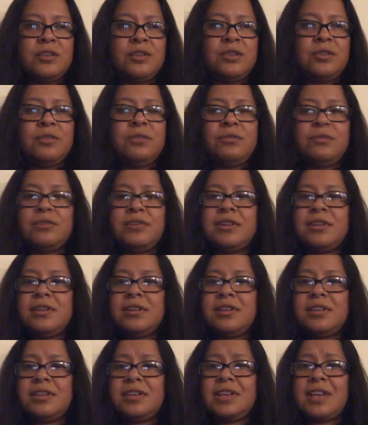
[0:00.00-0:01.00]
You
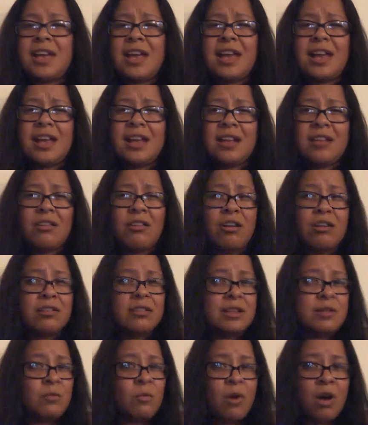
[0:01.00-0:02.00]
can
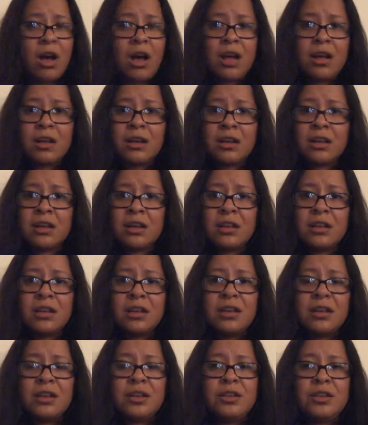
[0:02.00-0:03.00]
hardly walk.
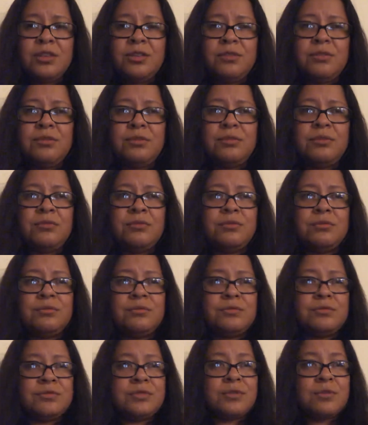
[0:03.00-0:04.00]

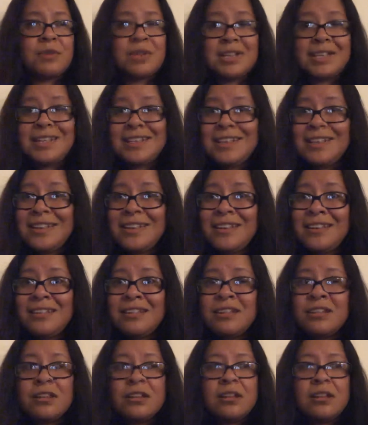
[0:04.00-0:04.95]
You don't want to eat.